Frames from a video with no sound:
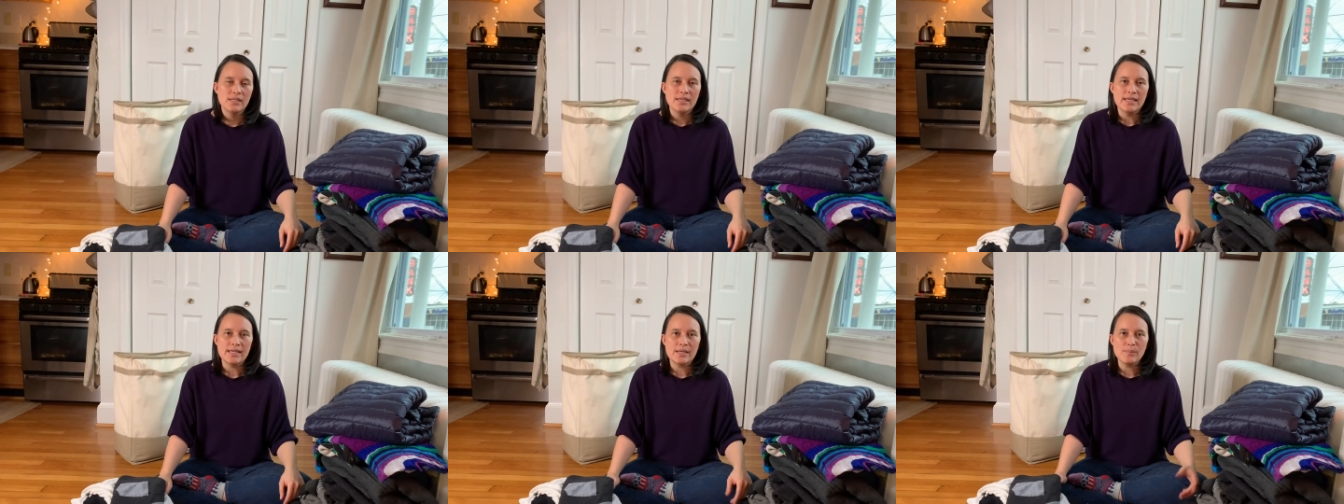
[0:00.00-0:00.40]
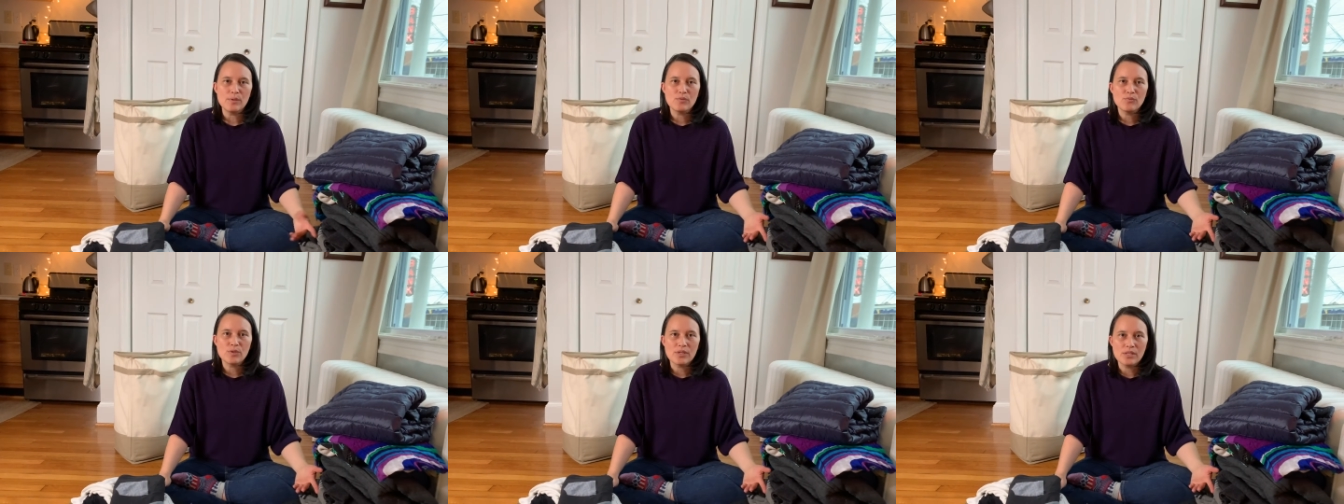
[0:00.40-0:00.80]
it can be
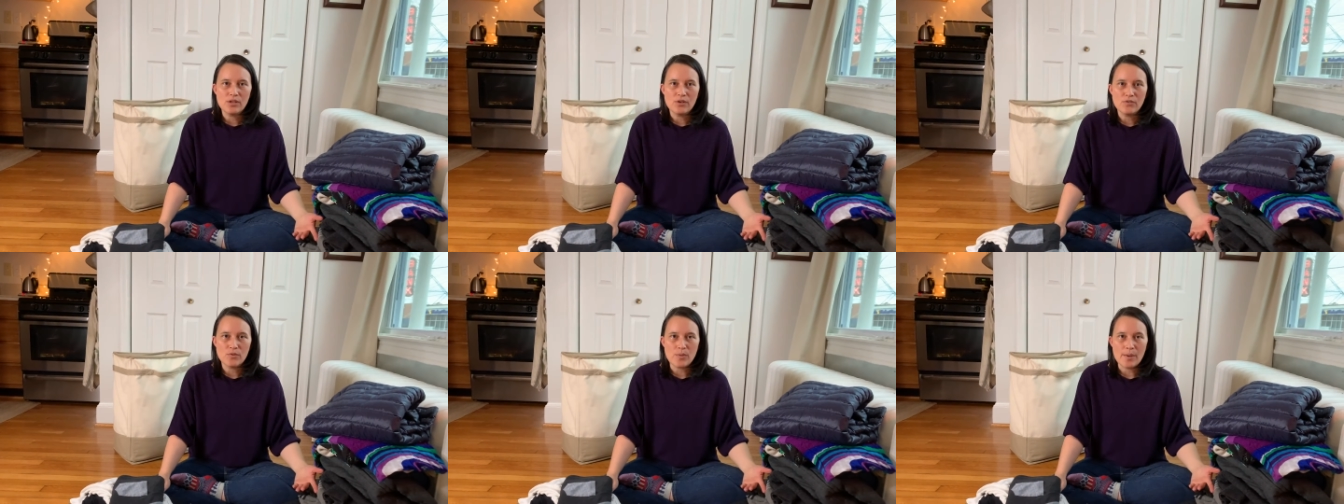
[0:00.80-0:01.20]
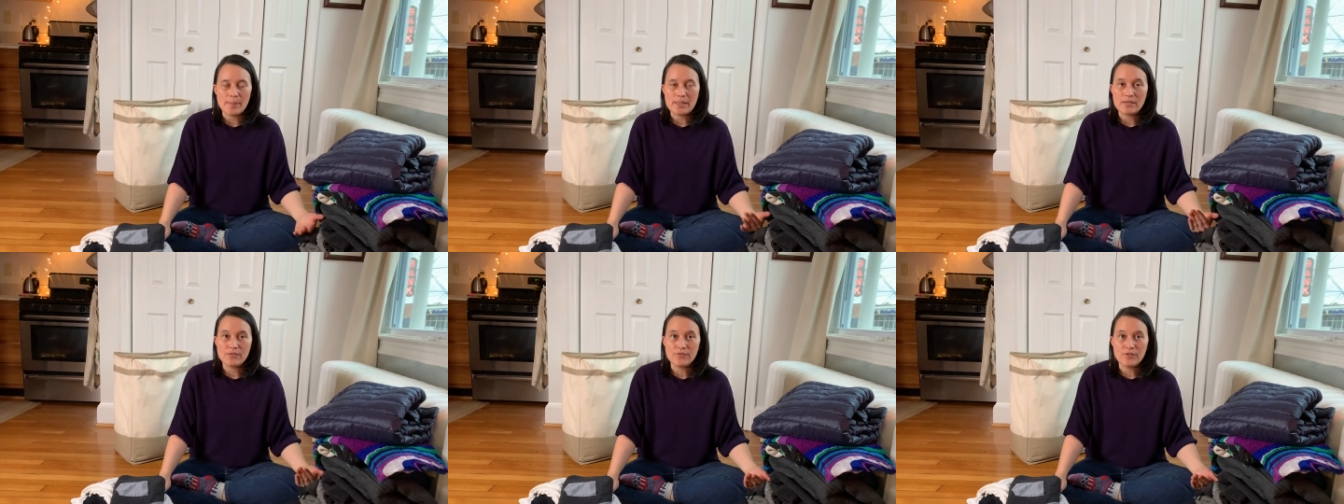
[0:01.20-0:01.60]
really
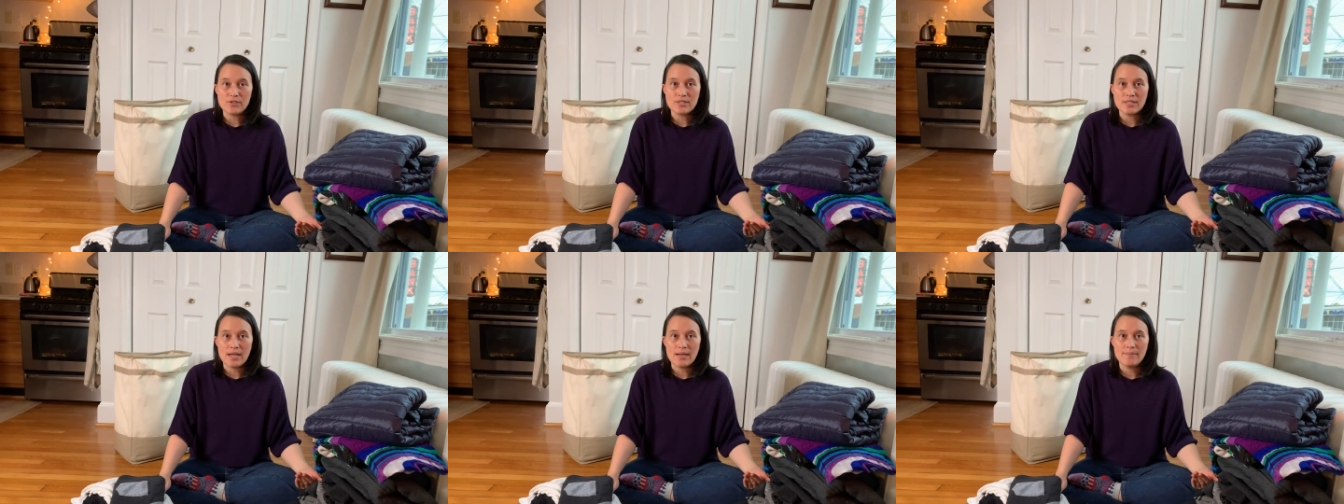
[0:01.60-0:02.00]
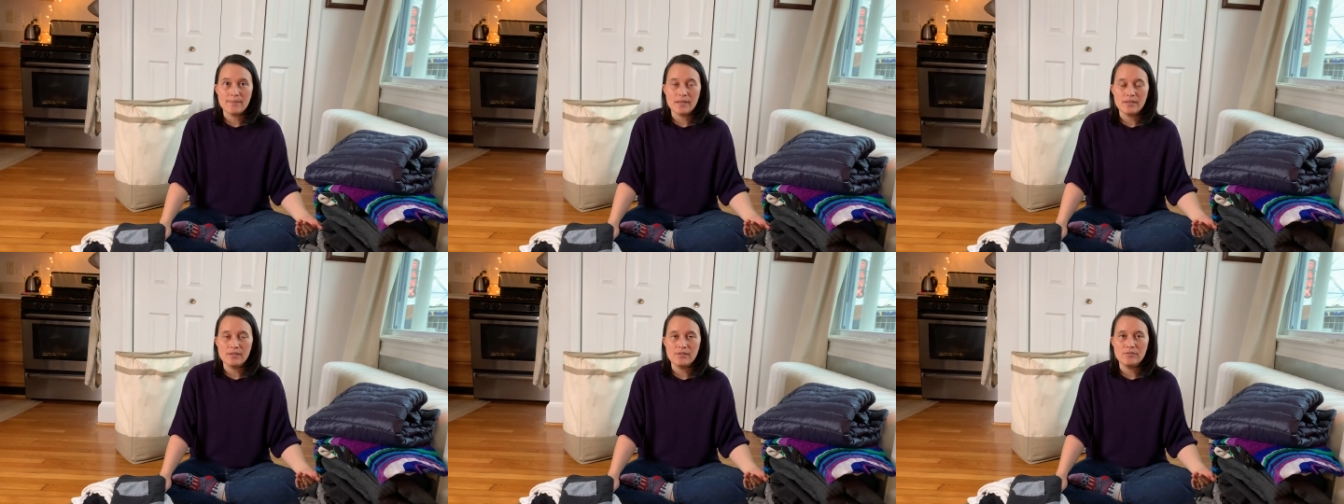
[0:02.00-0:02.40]
overwhelming the first time
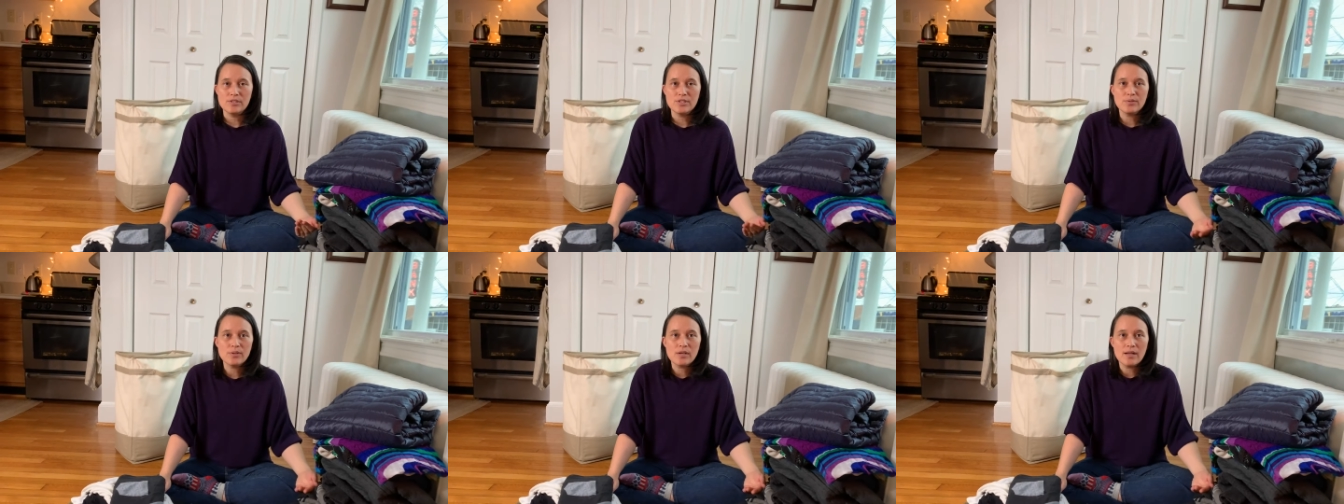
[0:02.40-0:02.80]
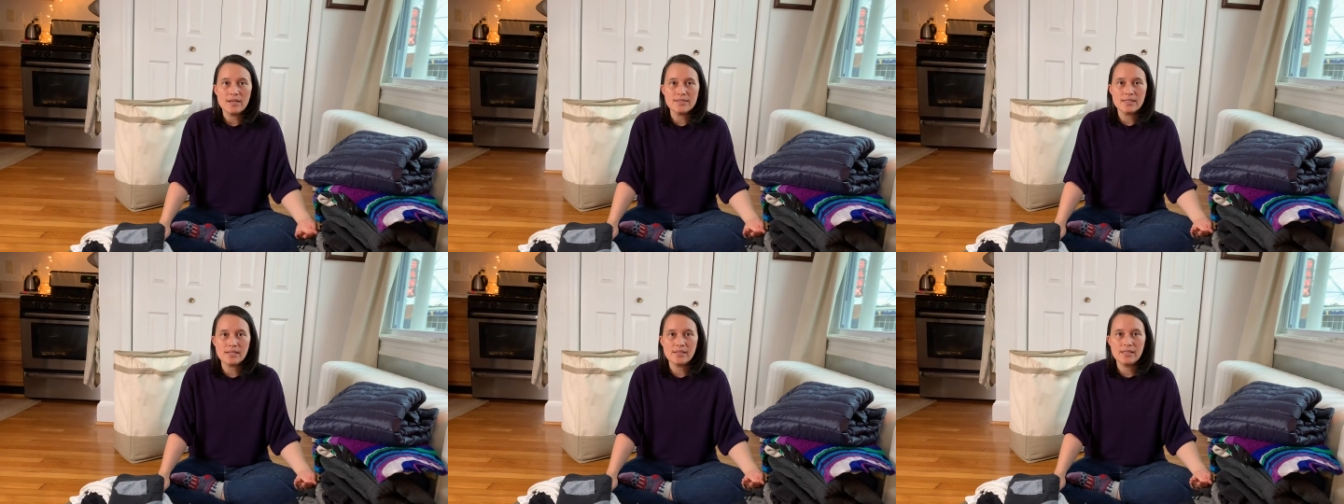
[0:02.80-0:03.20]
that you do a
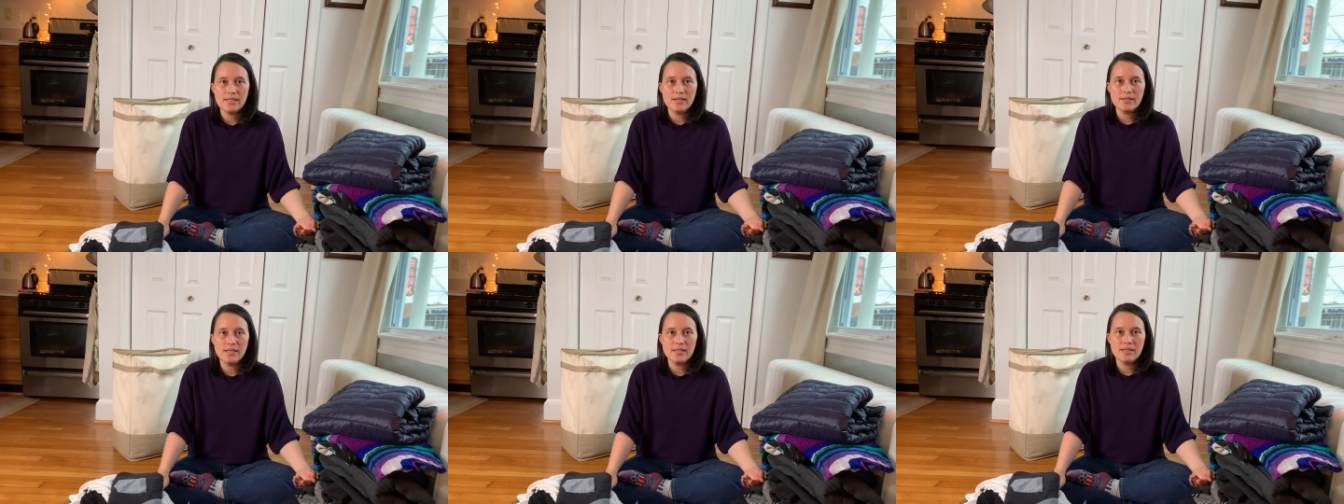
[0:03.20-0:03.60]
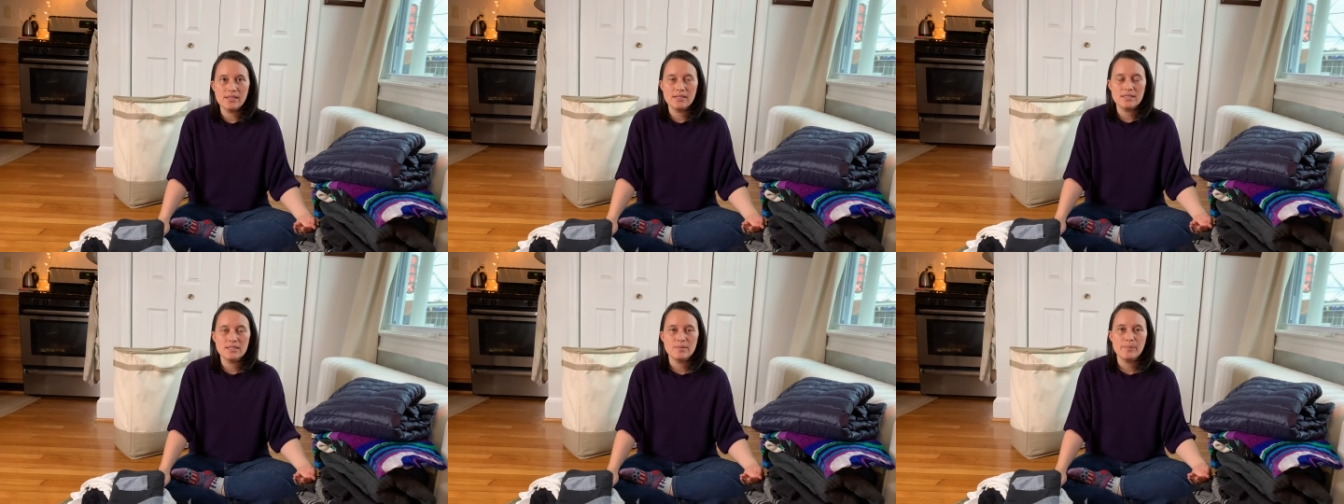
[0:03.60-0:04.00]
closet clean out like
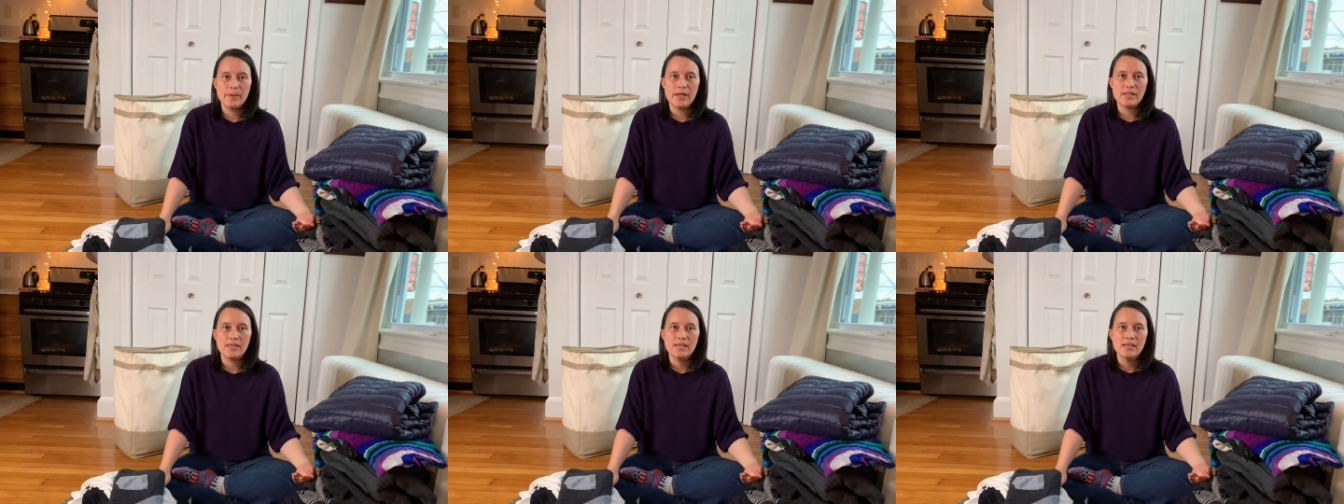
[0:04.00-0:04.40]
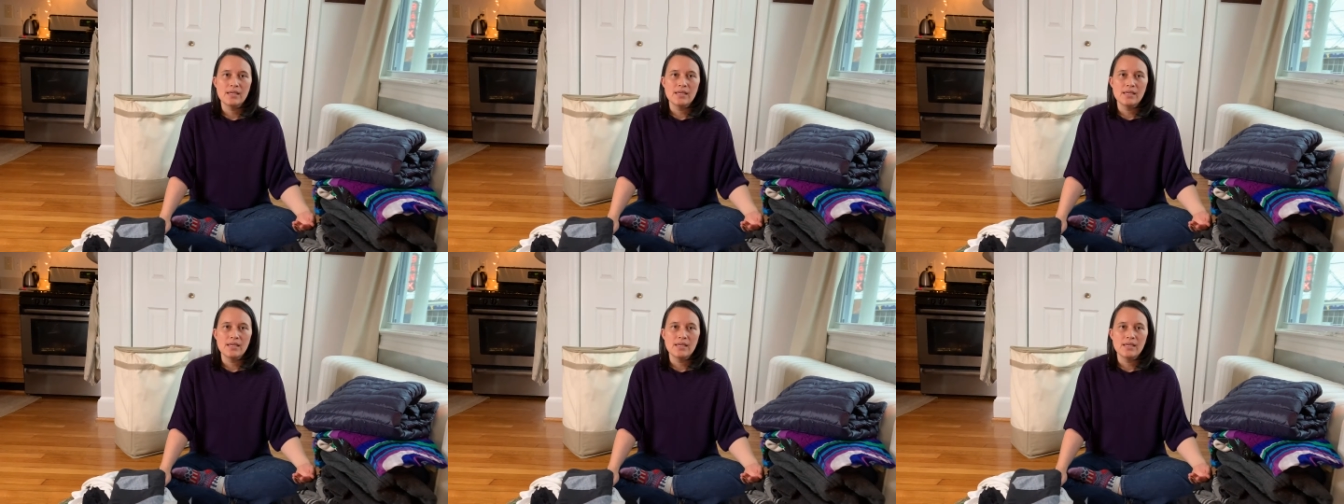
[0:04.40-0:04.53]
this, but